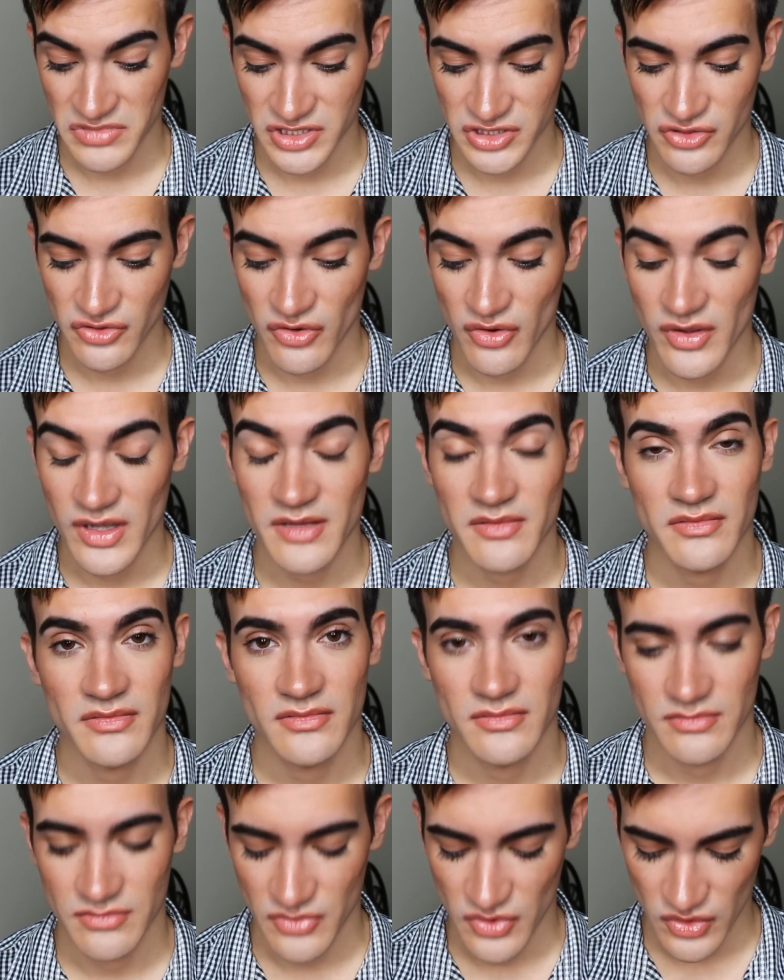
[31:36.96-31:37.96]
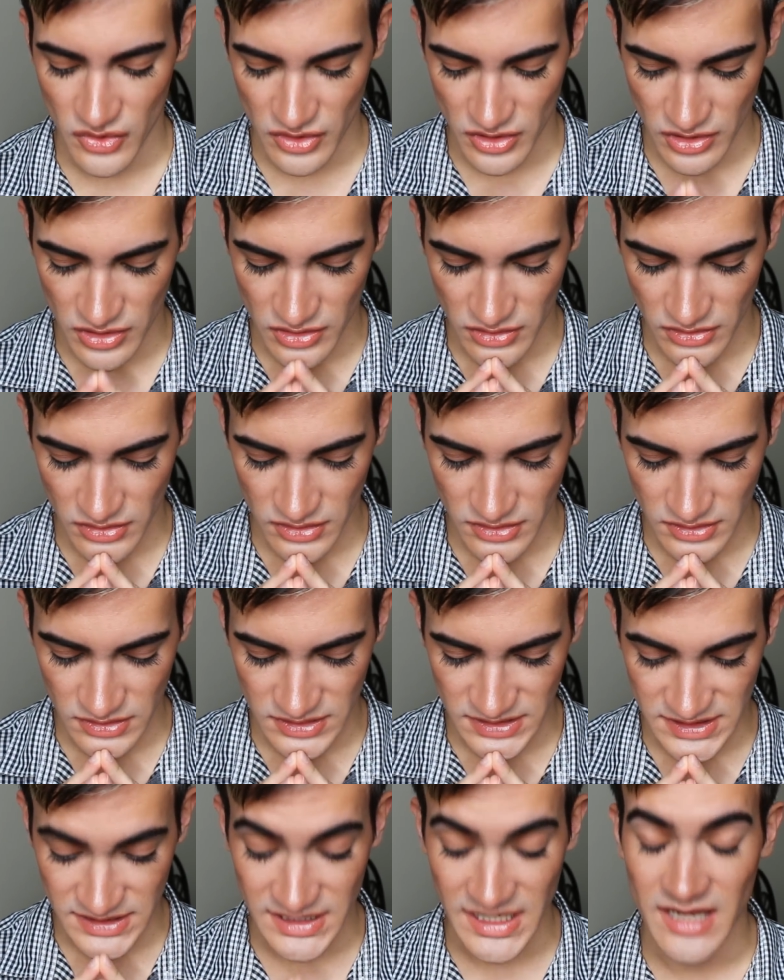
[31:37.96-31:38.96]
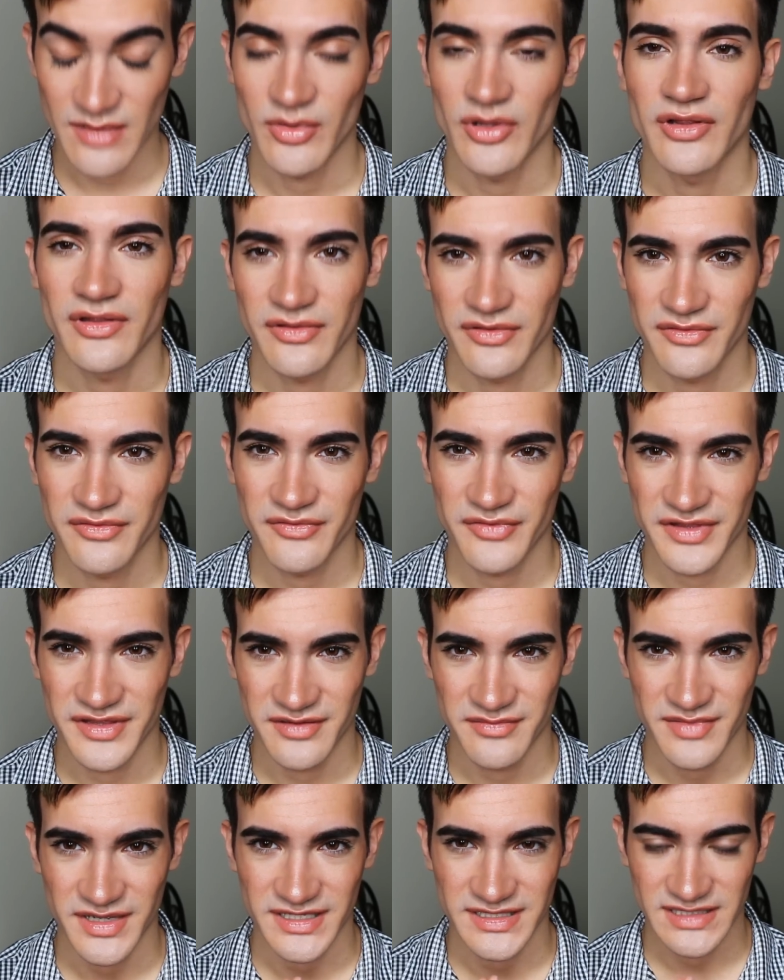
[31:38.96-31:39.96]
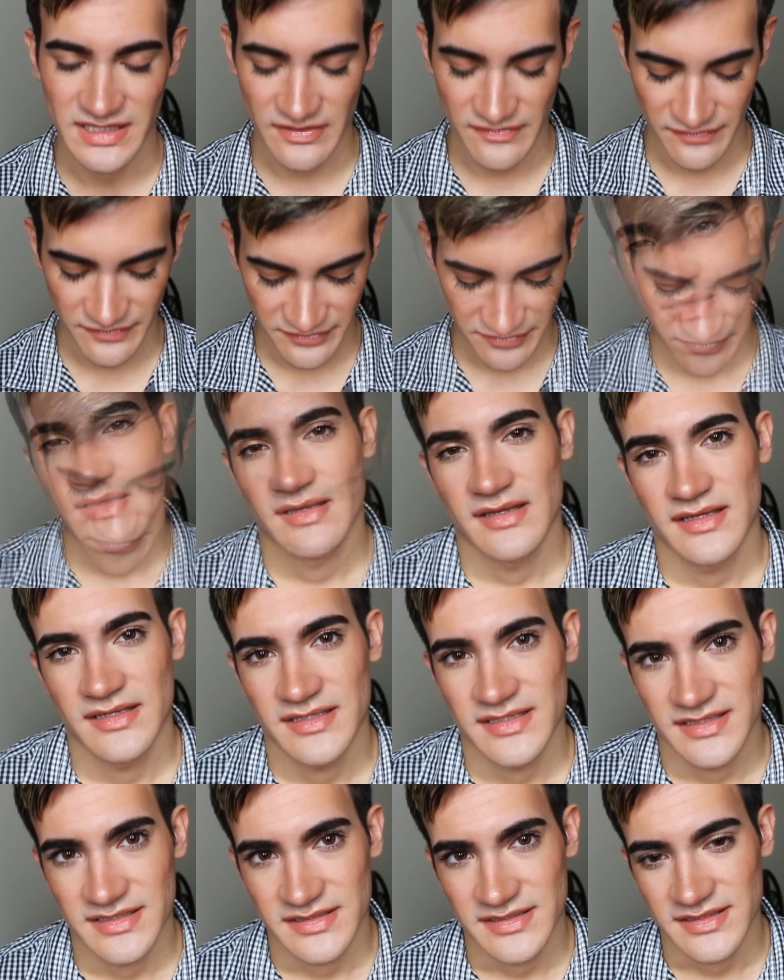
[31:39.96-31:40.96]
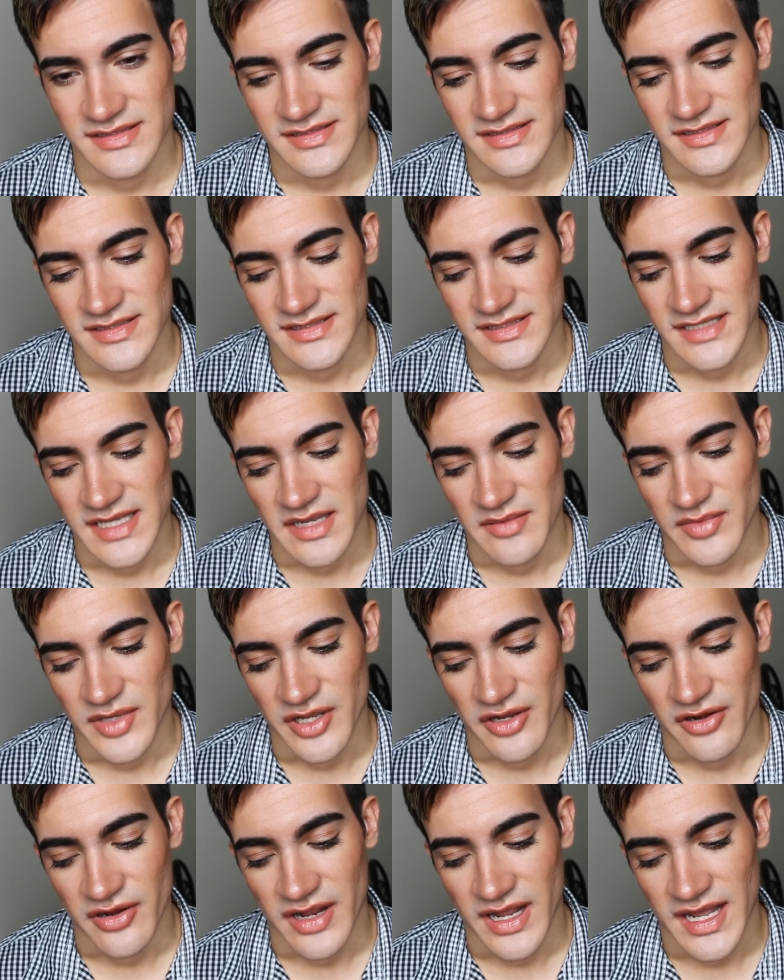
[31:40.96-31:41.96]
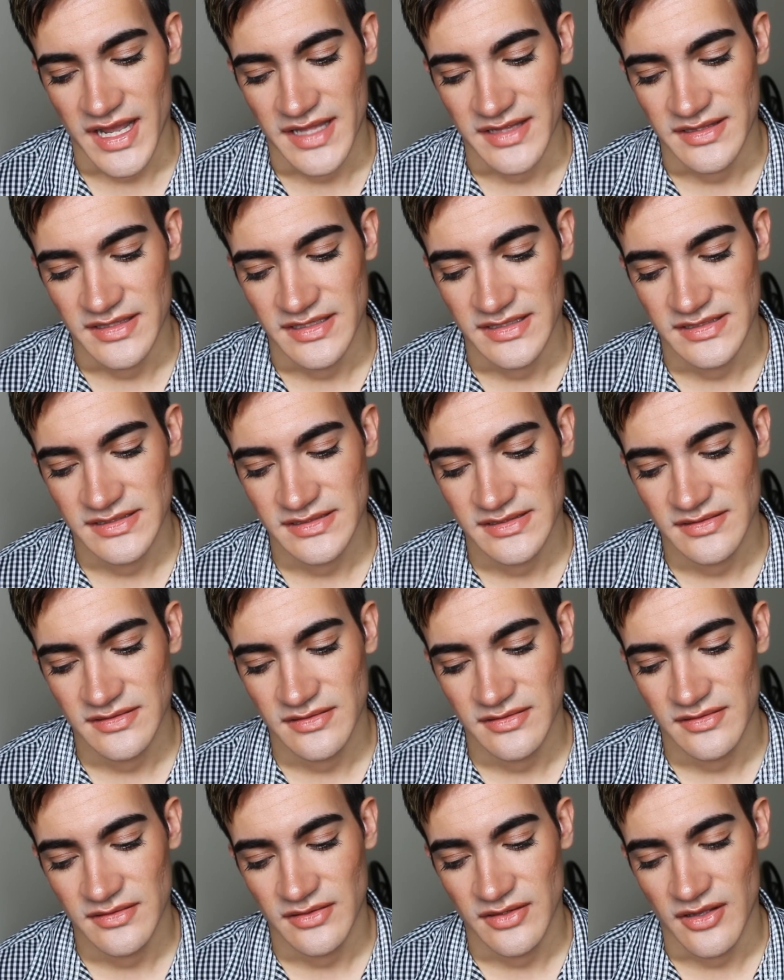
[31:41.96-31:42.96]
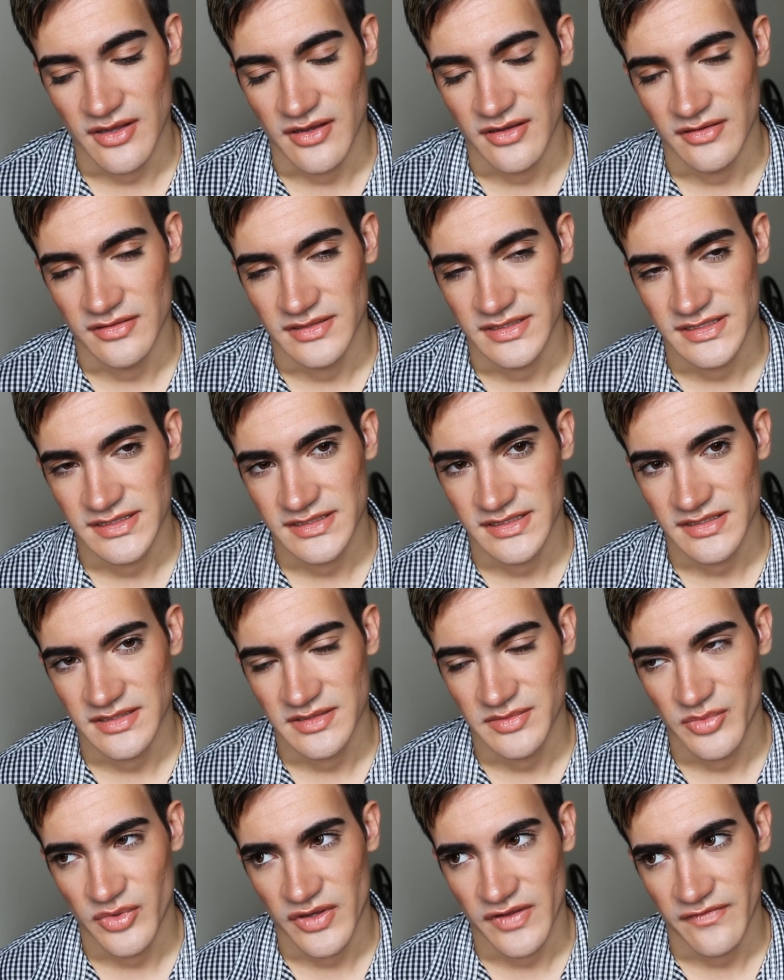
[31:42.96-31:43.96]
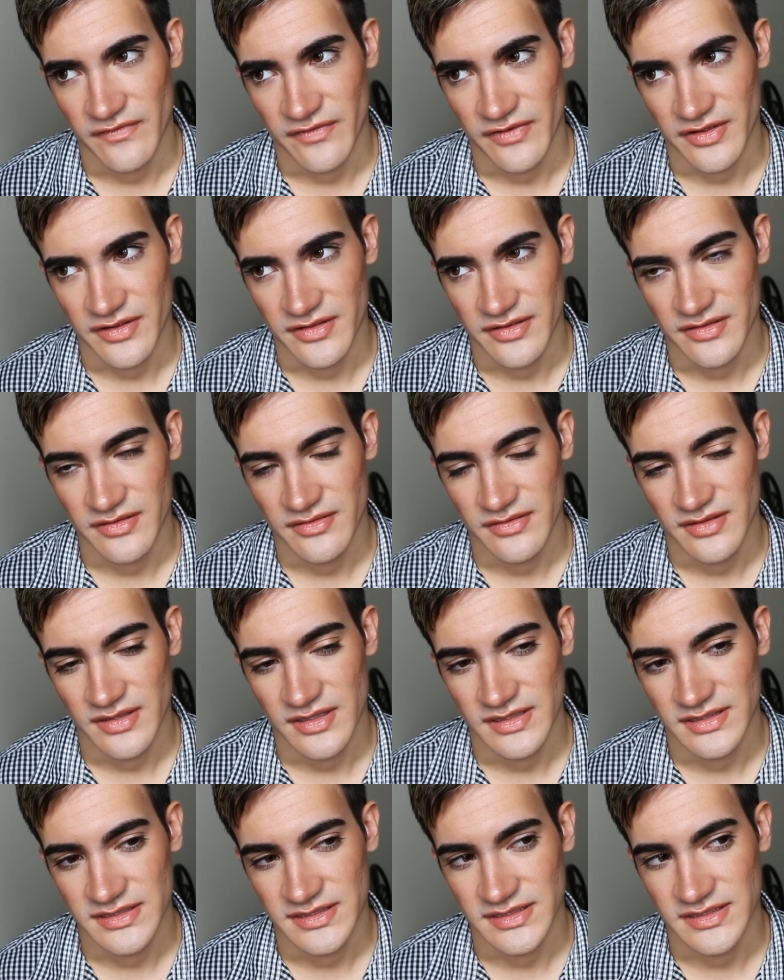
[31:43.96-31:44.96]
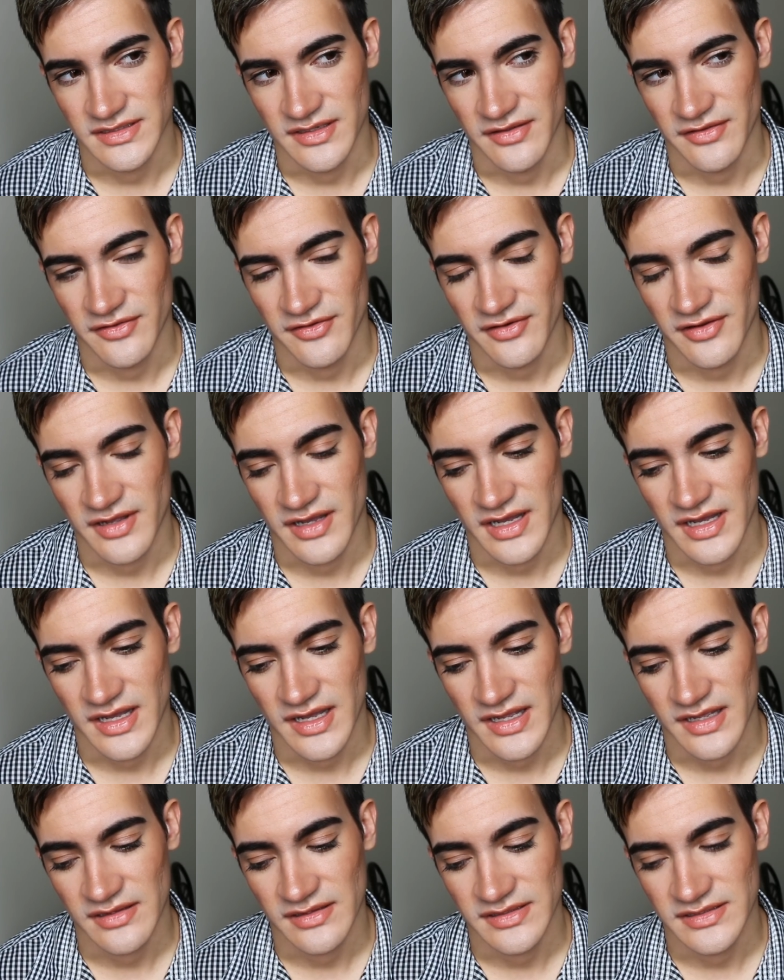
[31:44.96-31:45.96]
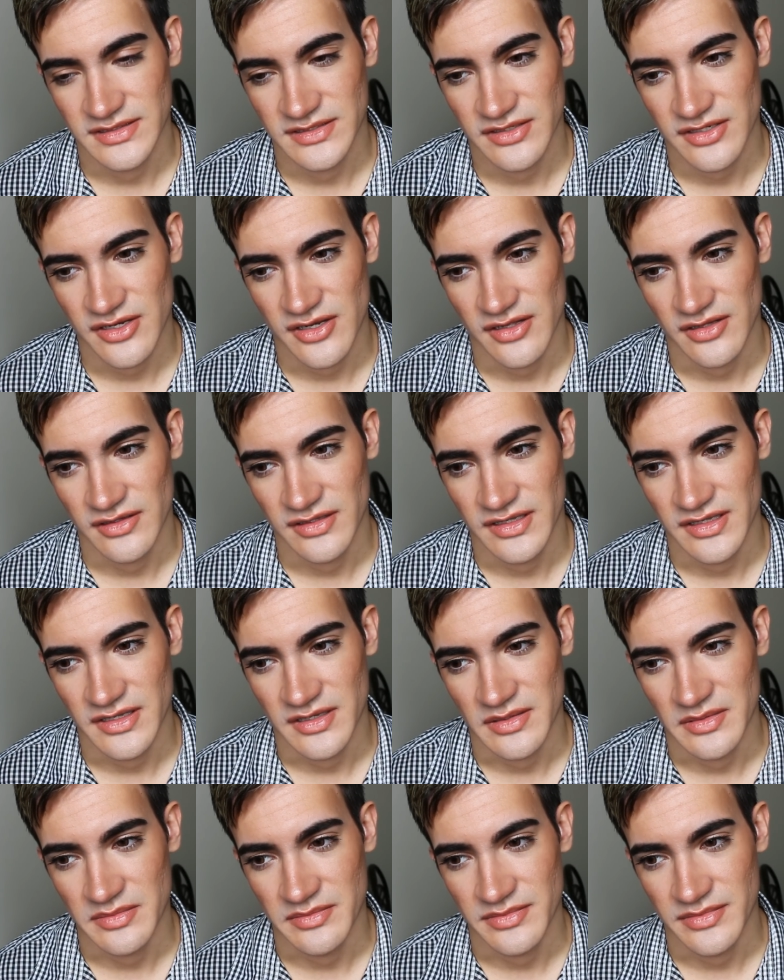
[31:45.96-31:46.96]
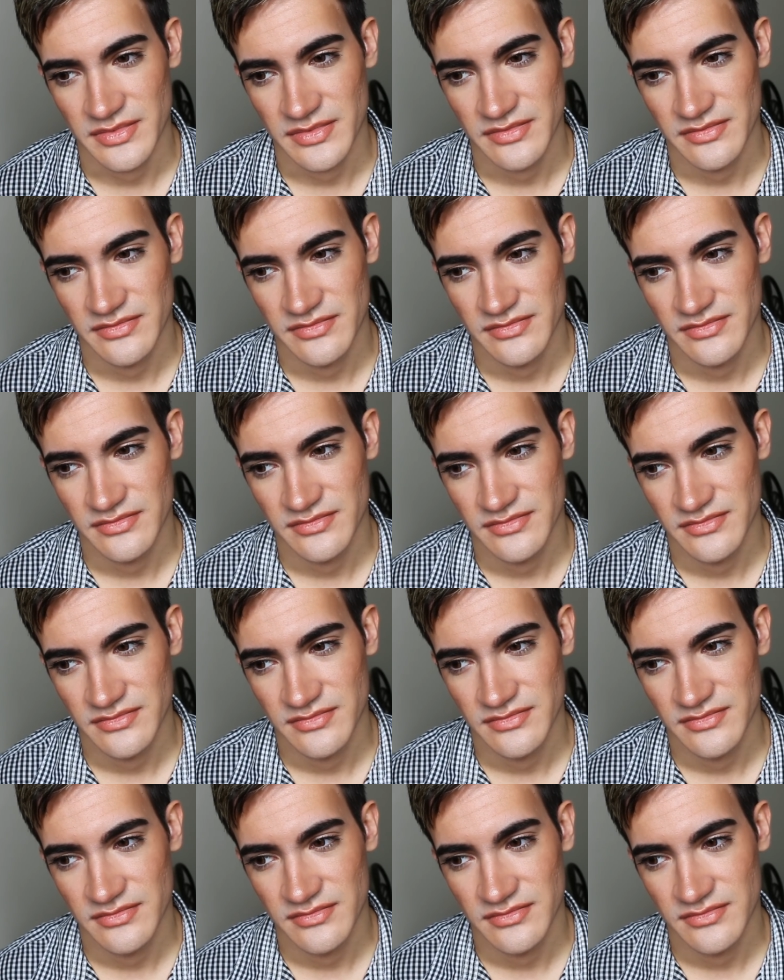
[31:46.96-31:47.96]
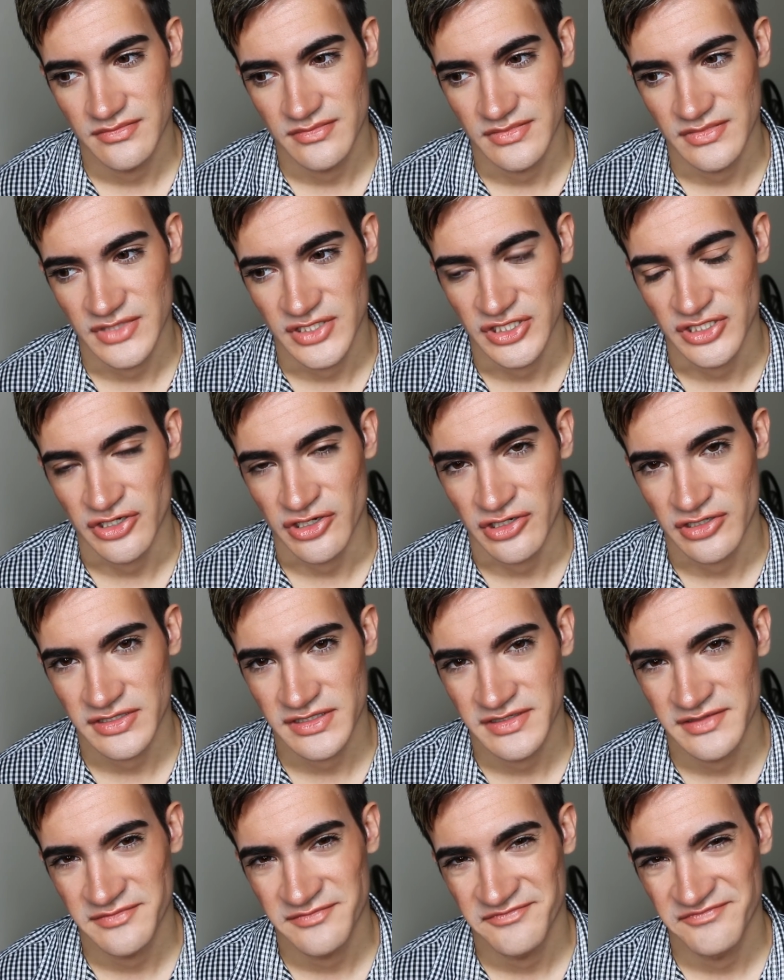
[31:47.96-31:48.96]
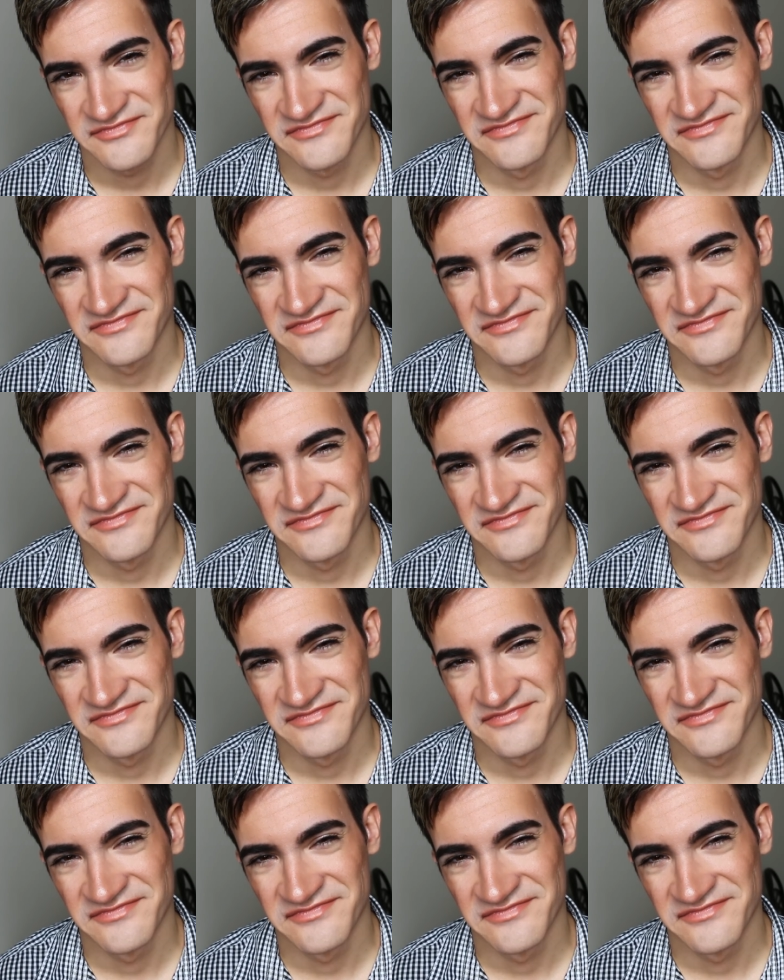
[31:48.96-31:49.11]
just growing more stable within myself. This is the same year I had this long-distance boyfriend. It's another guy. Let's call him Dirt.